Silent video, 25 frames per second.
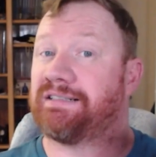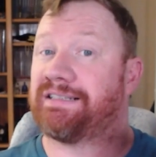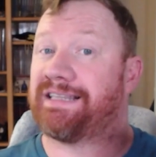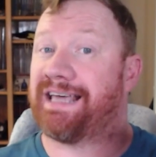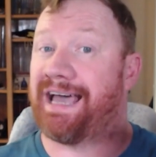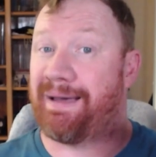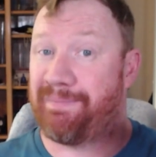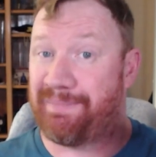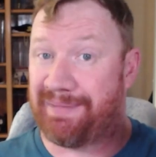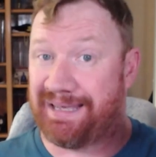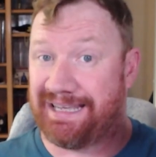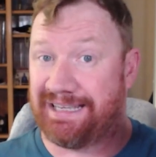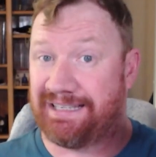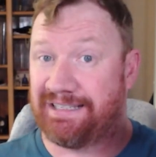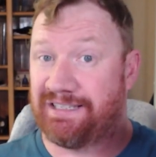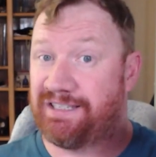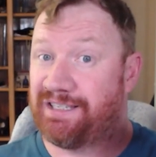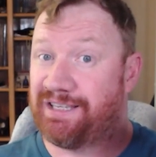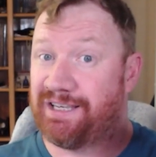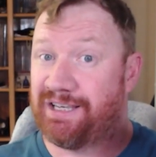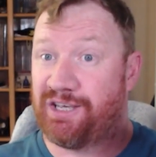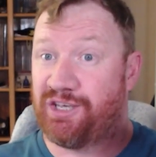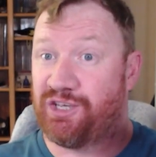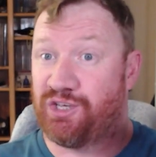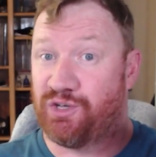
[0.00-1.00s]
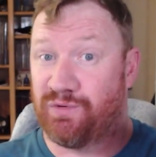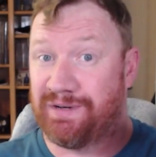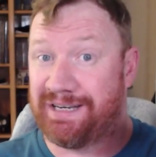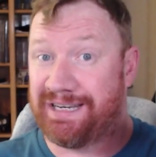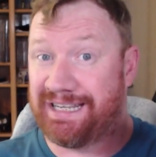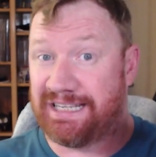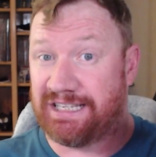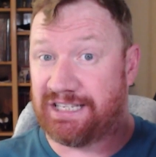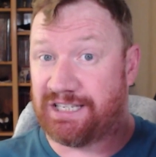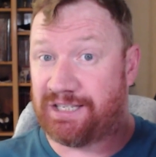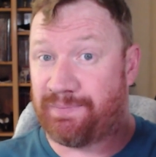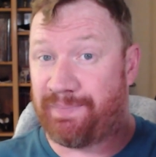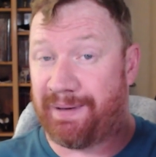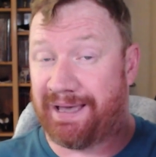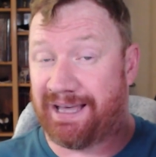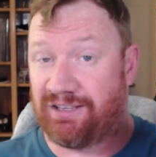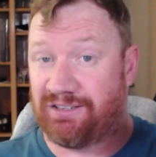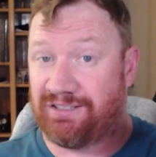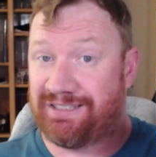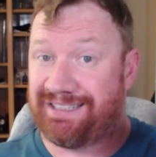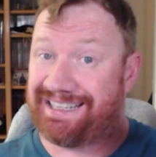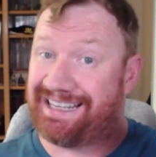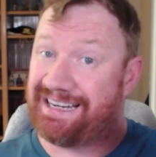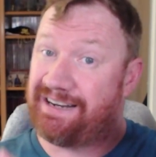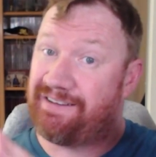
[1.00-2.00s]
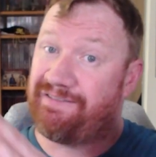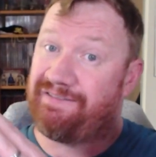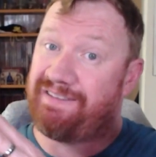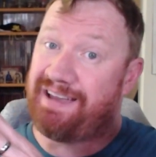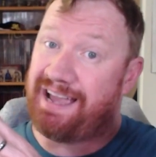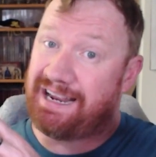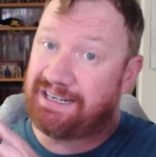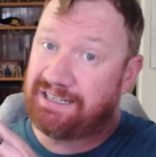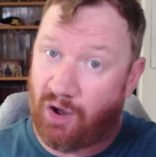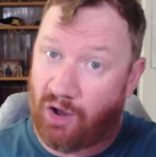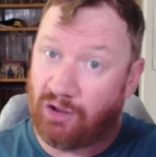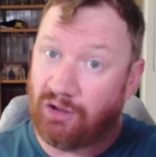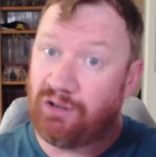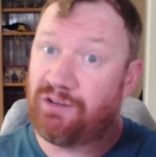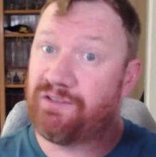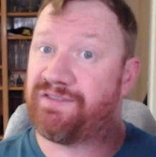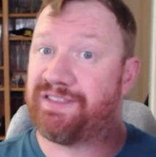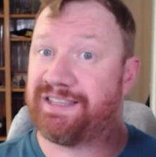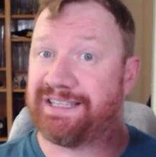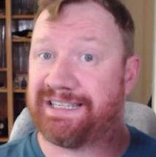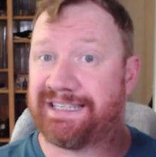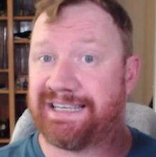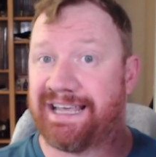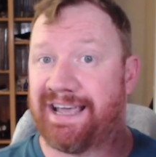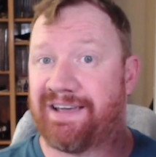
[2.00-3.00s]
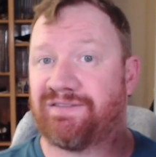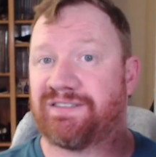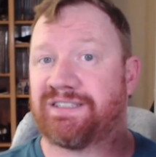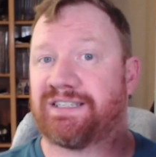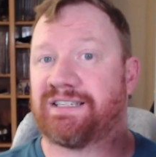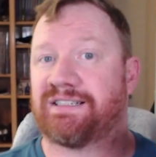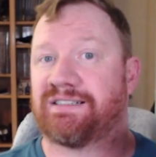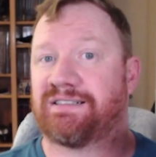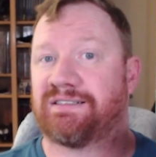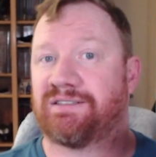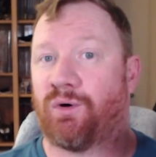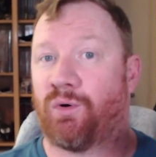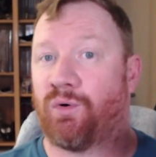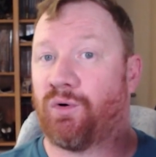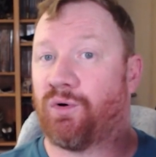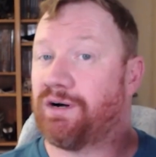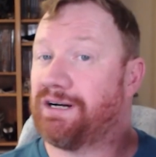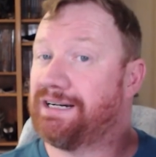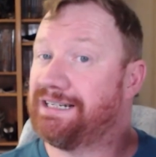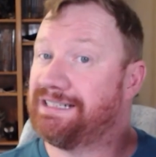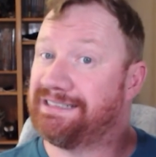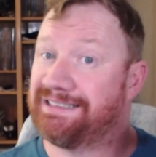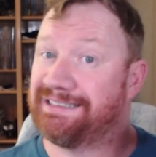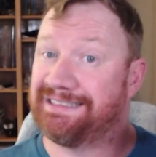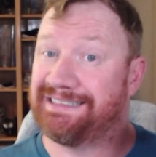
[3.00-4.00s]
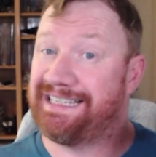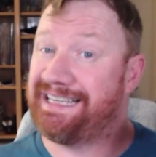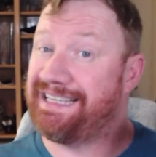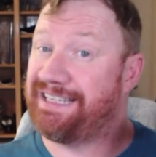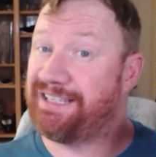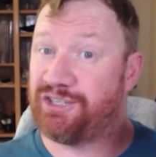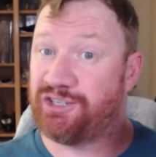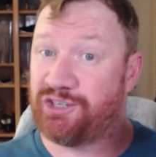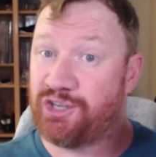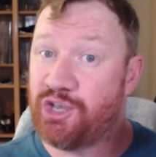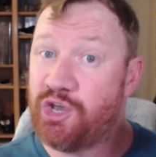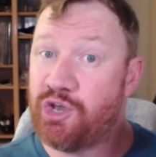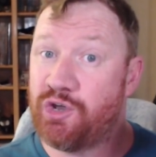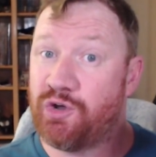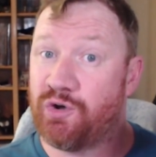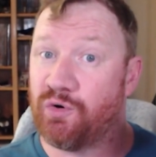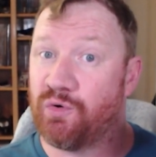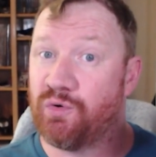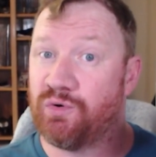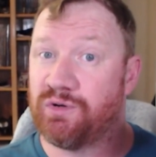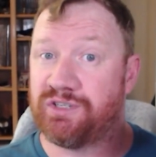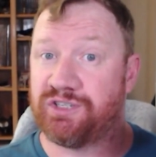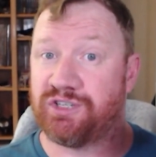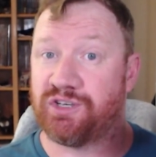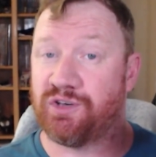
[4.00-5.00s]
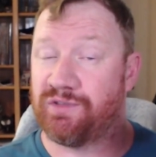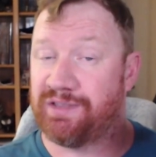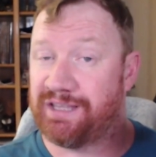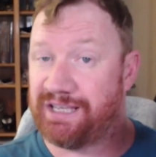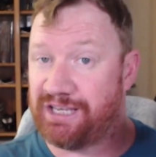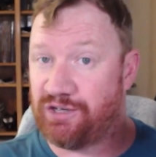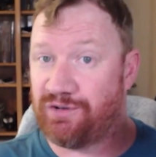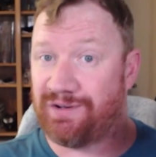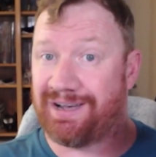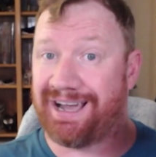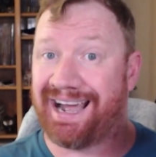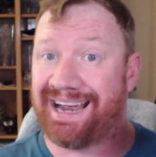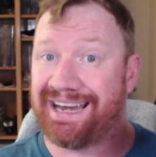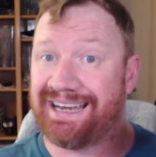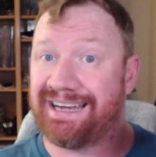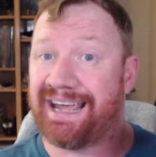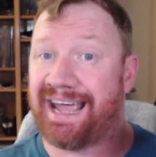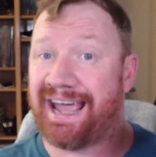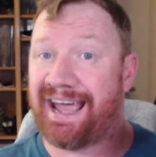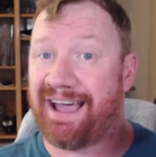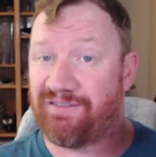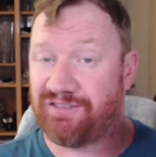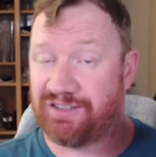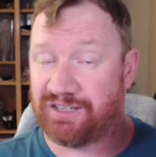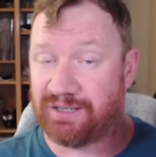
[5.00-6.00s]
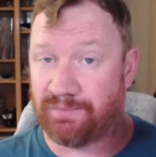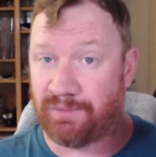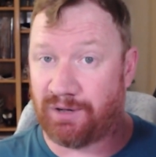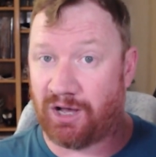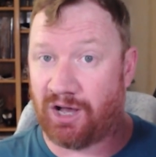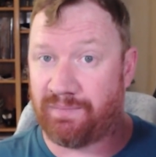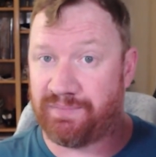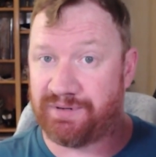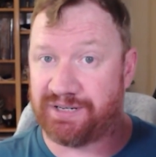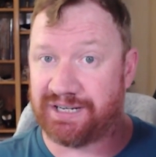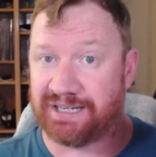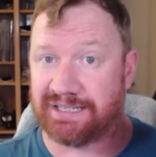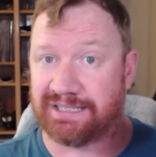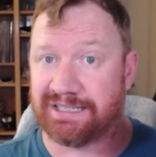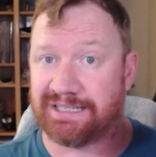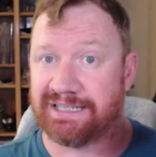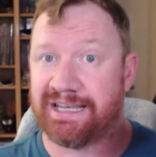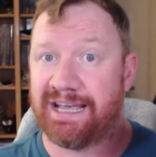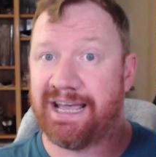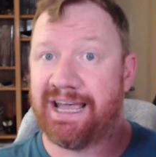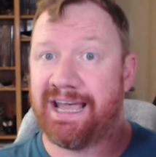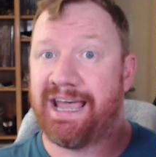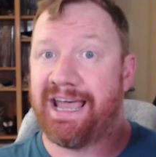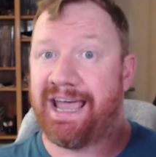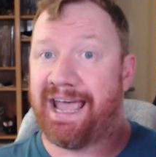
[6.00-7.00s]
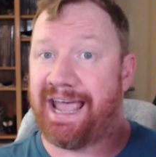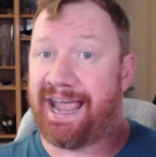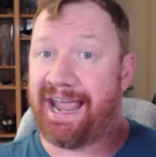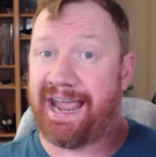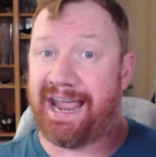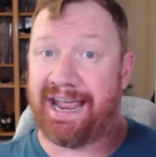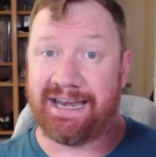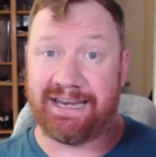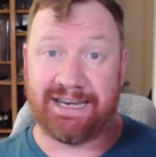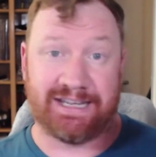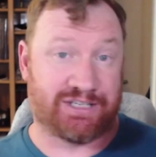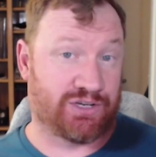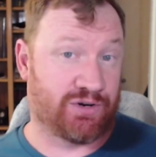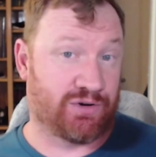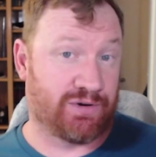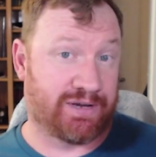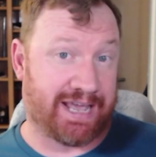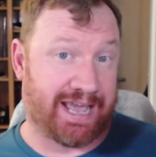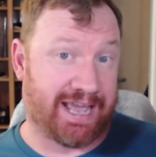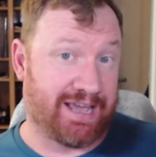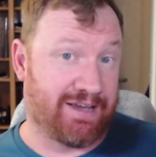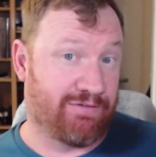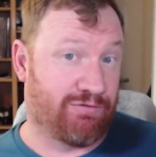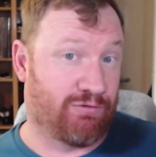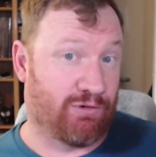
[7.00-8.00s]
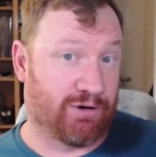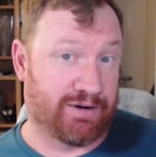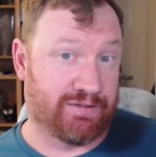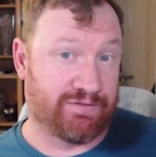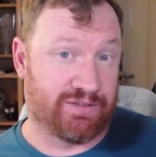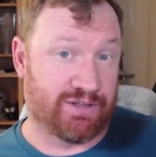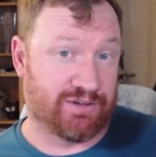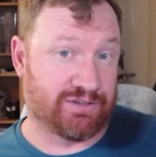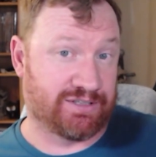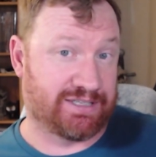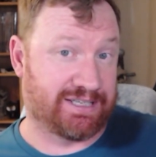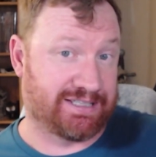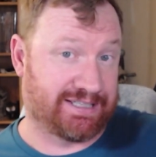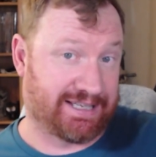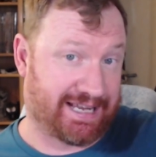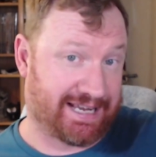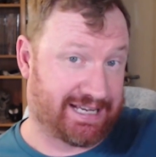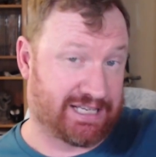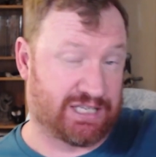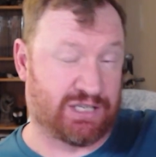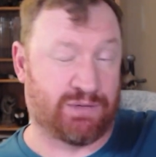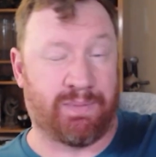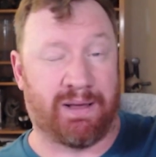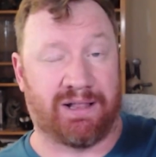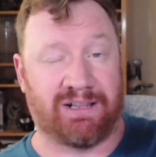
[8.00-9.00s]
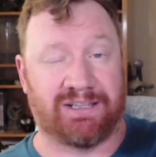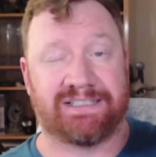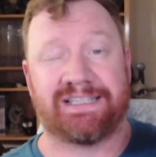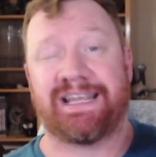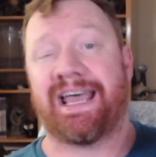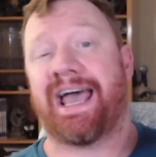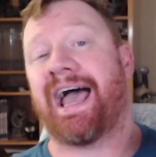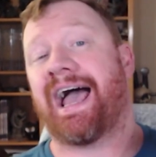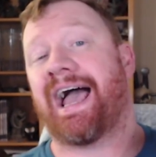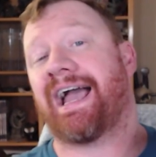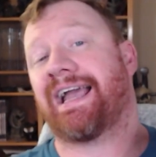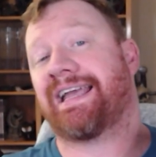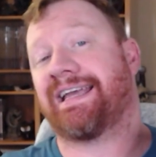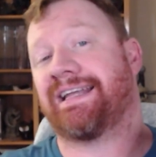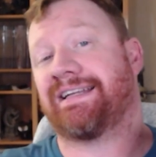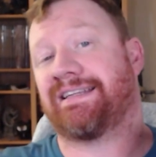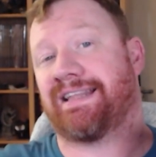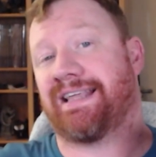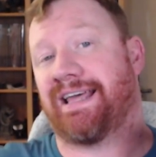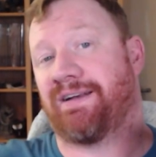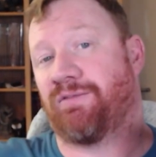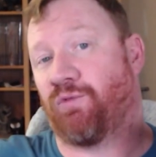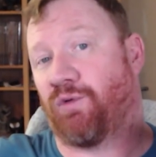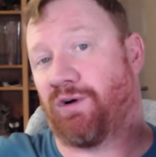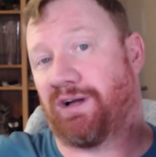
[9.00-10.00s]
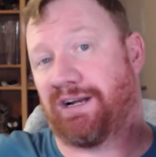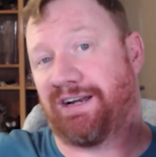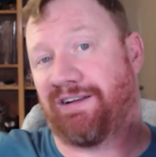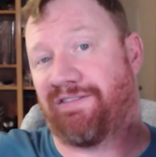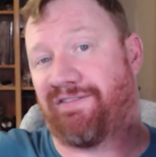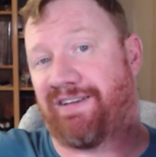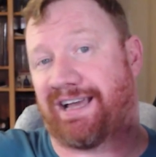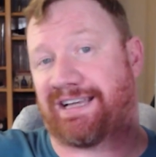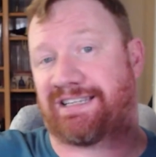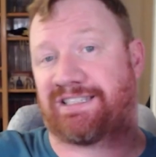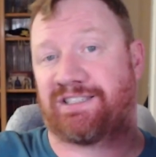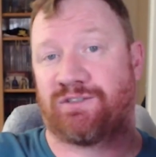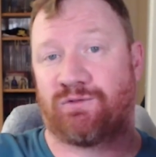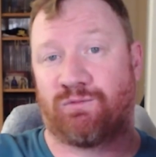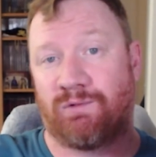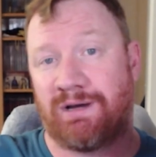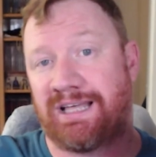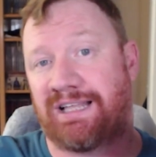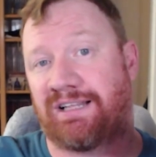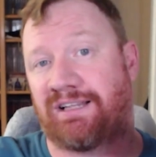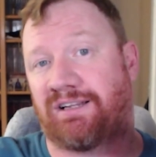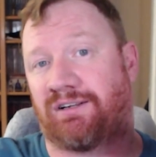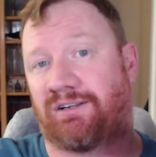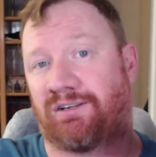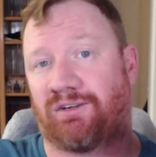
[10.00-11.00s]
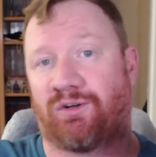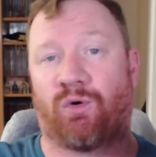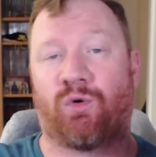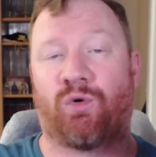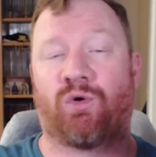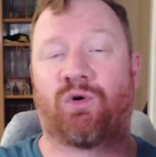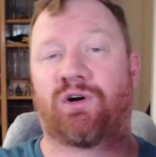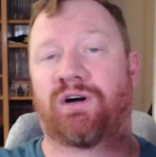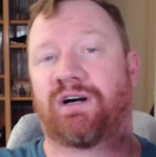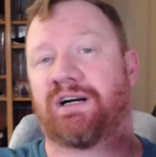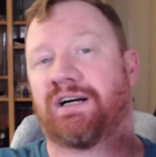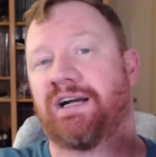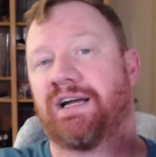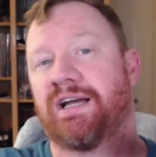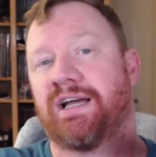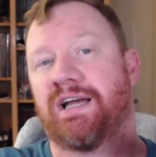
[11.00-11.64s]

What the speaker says: that means you need spells that affect all of the saves, or at least 2, so that you kind of have some options. And it's okay if one of those is like a spell attack and then one affects the will, or